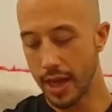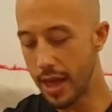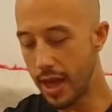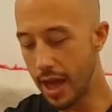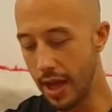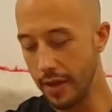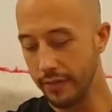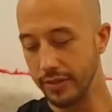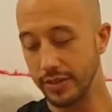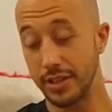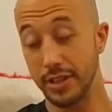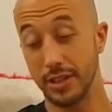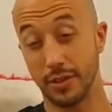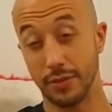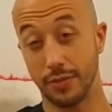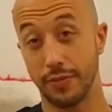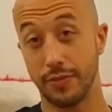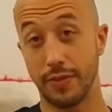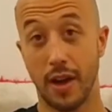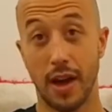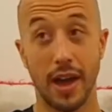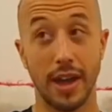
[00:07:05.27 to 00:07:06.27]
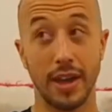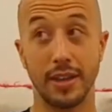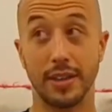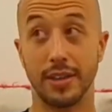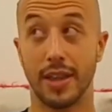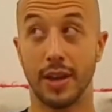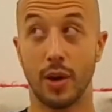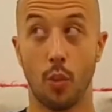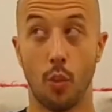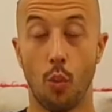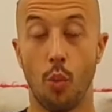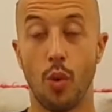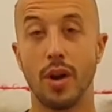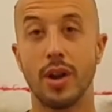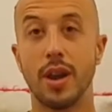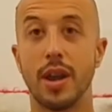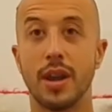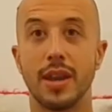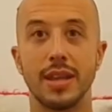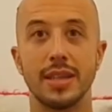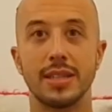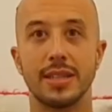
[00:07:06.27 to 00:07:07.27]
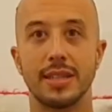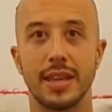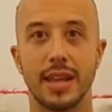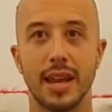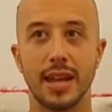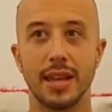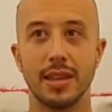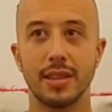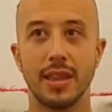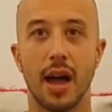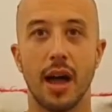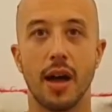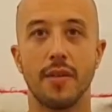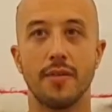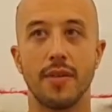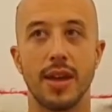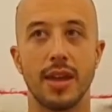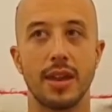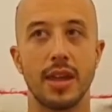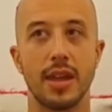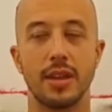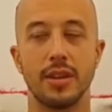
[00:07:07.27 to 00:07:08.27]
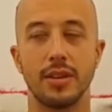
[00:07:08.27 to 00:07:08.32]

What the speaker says: having to define what it is that I love, and